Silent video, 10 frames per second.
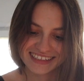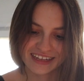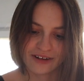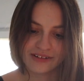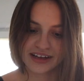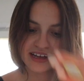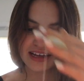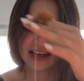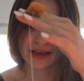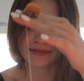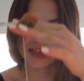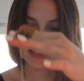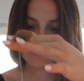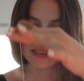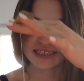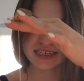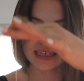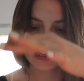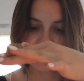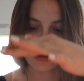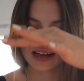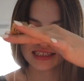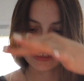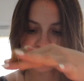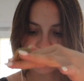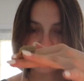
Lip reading: So I made some tea, hot tea.